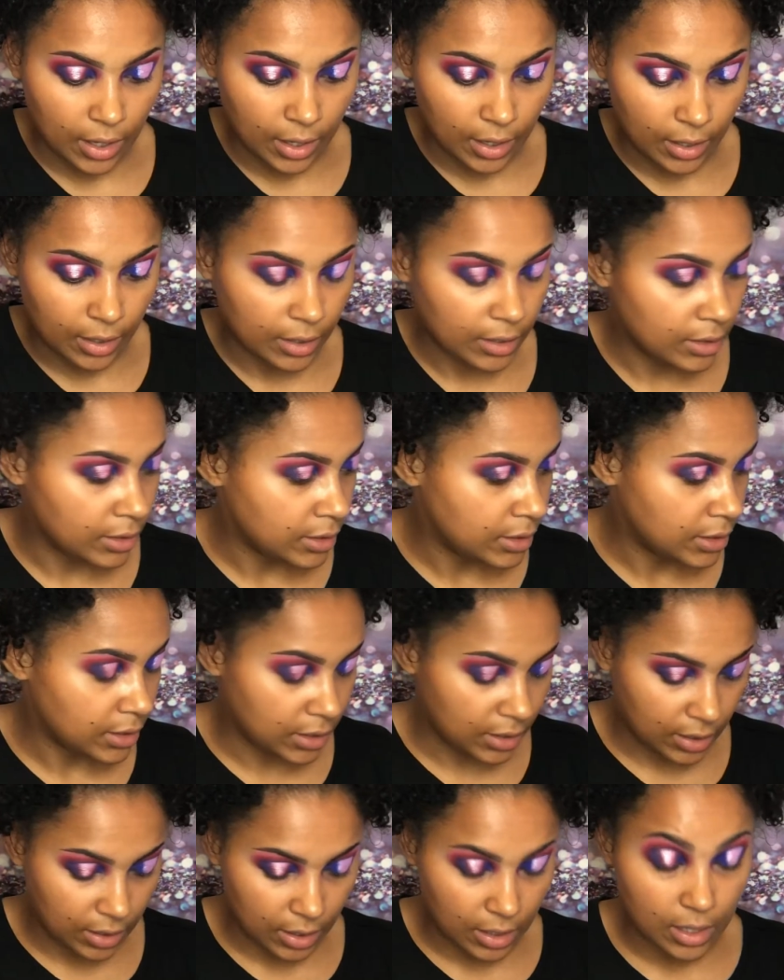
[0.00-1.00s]
And
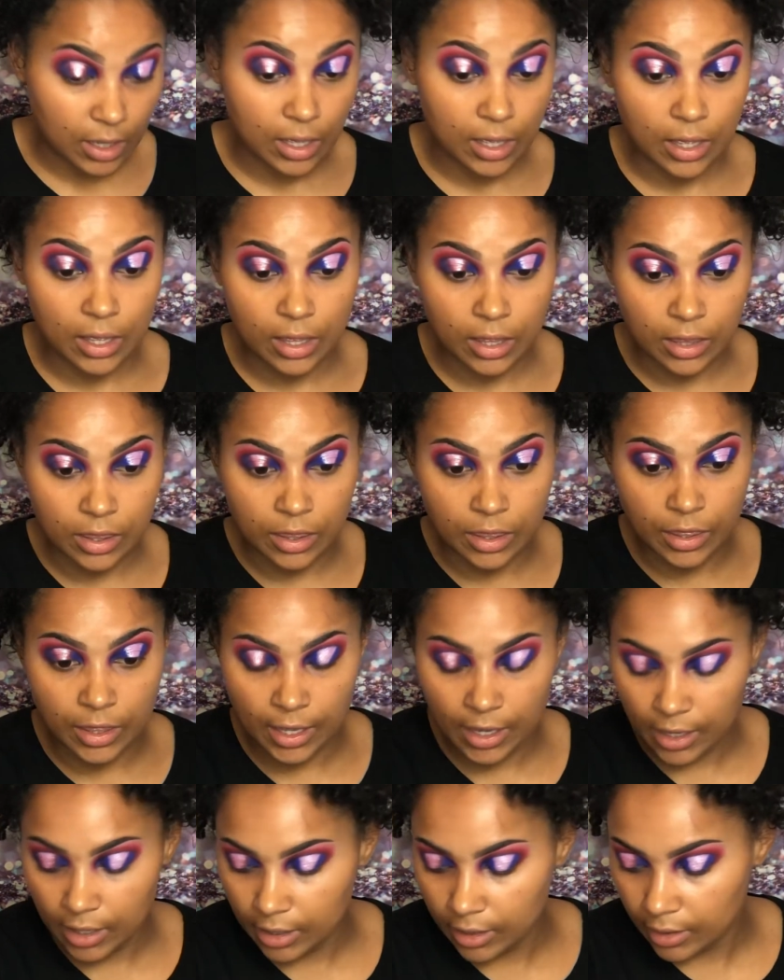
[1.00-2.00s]

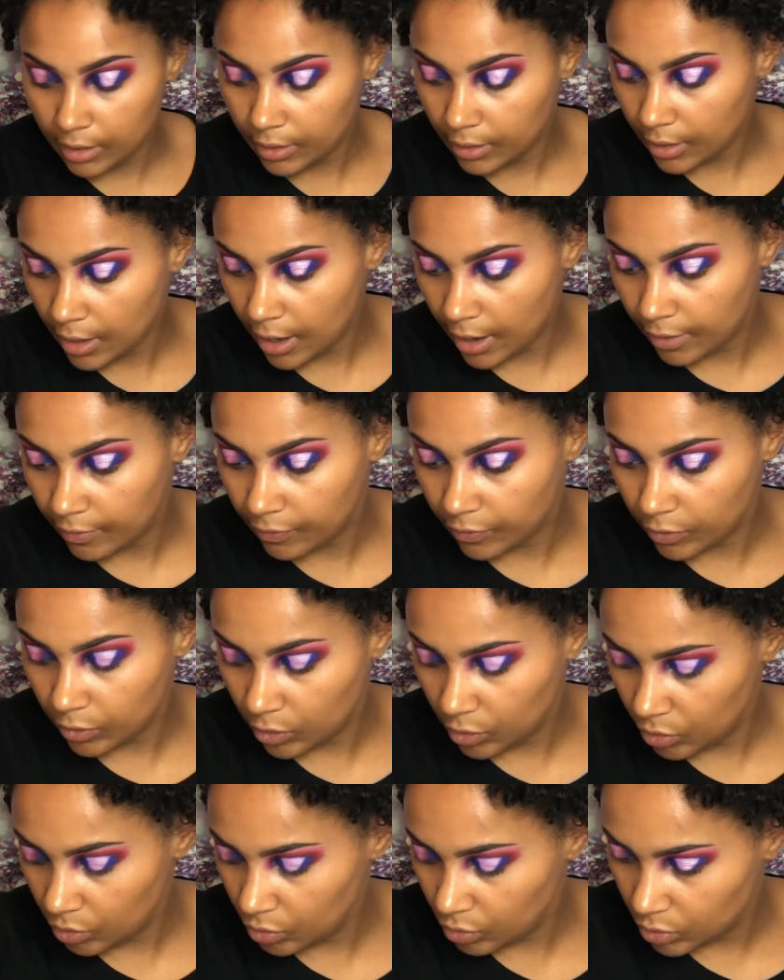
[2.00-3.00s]
then I've
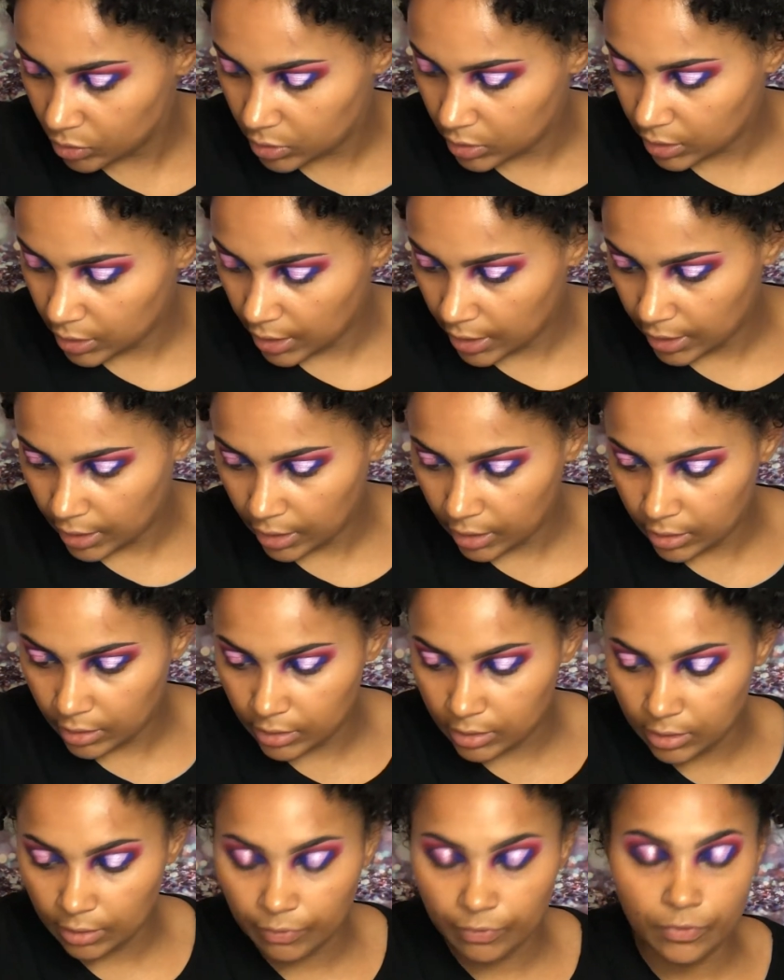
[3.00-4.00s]
used a
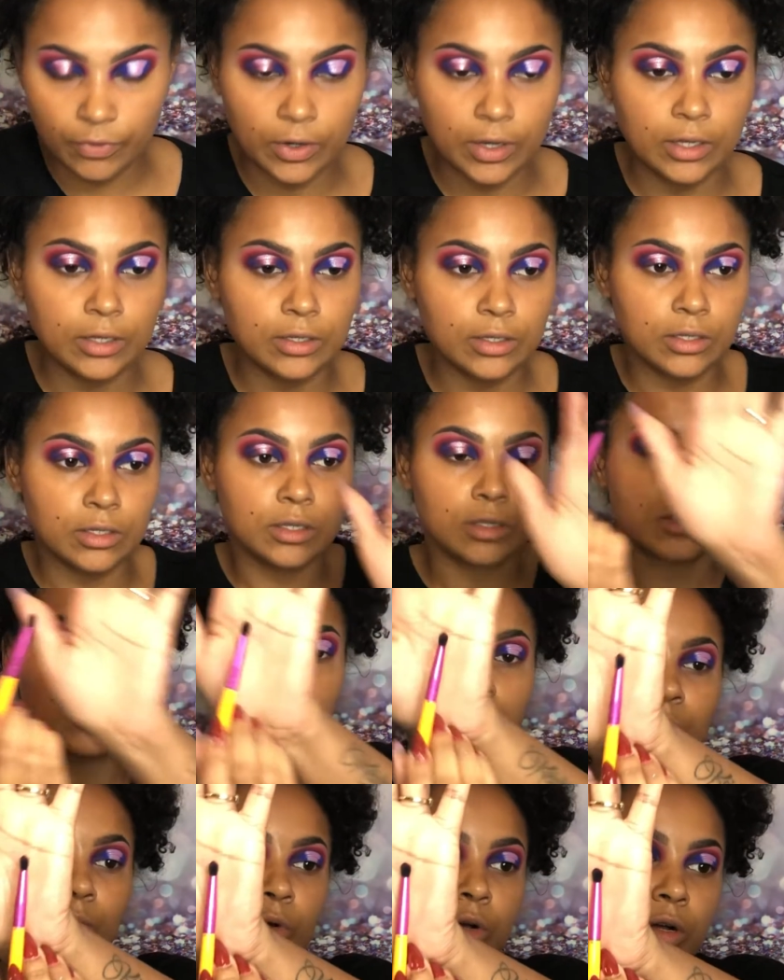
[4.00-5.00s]
different
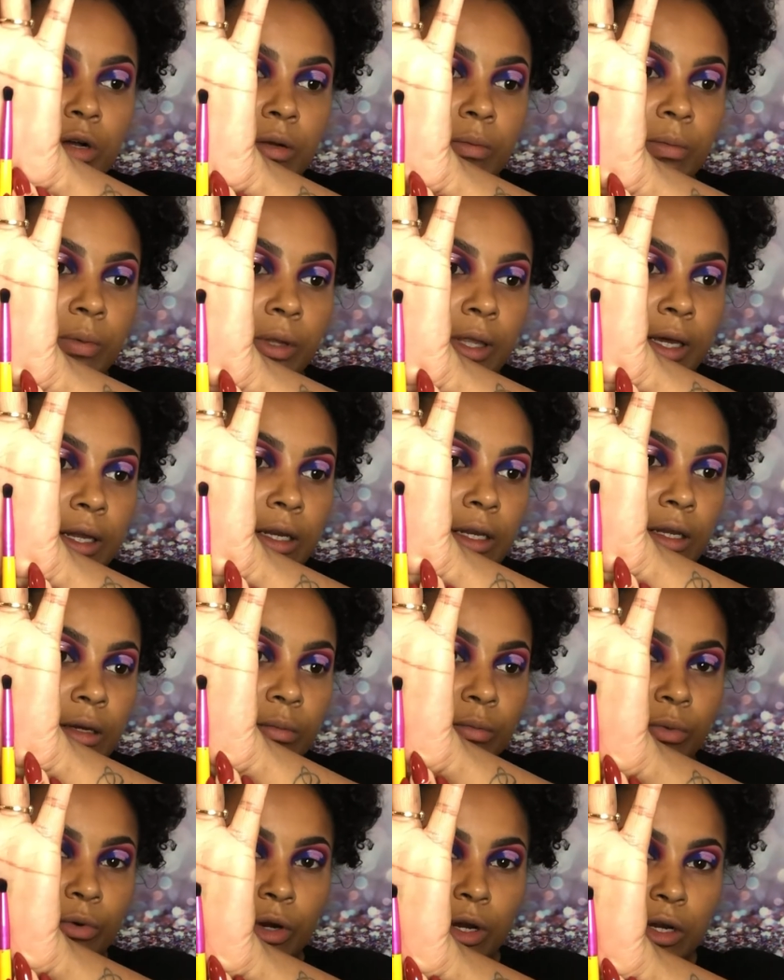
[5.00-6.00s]
small
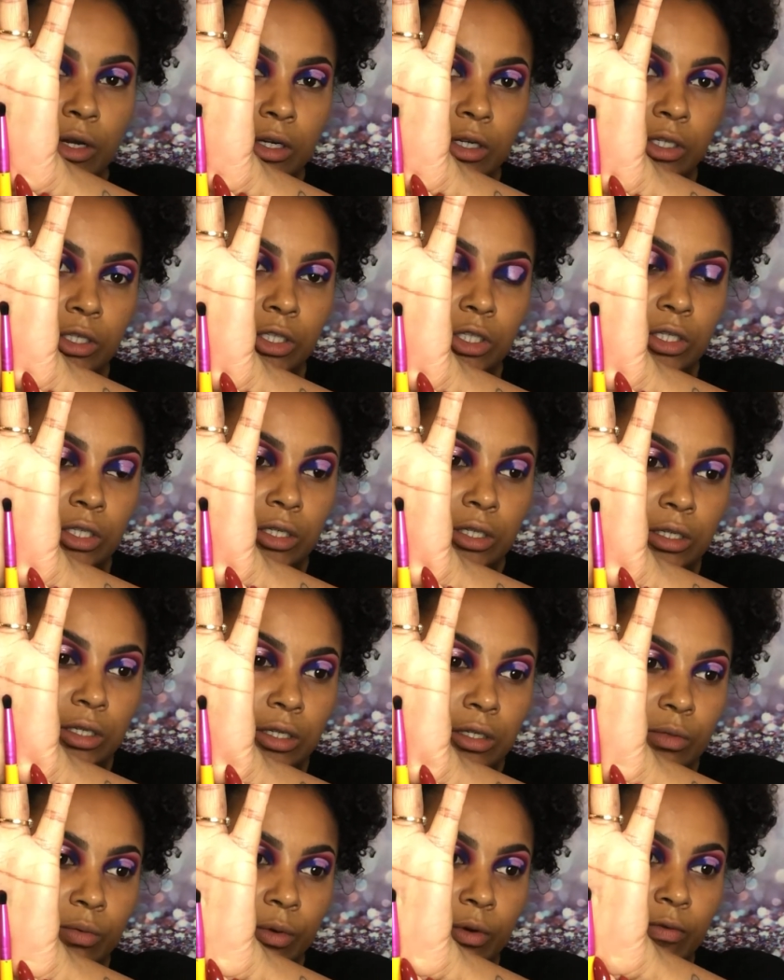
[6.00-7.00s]
blending brush,
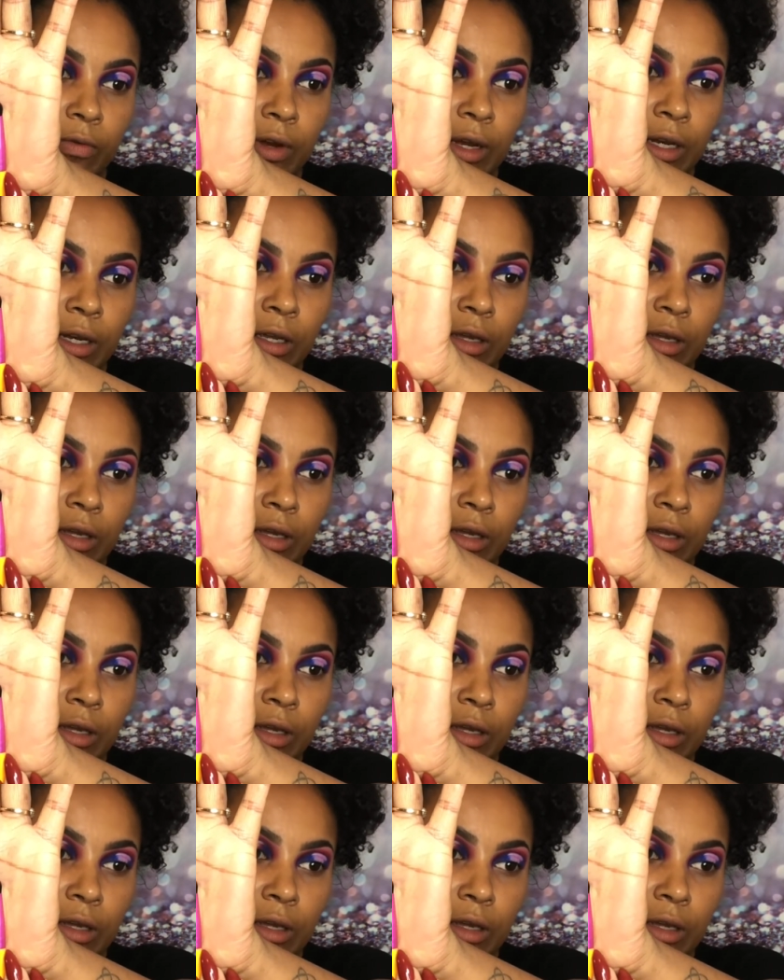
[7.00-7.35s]
this one right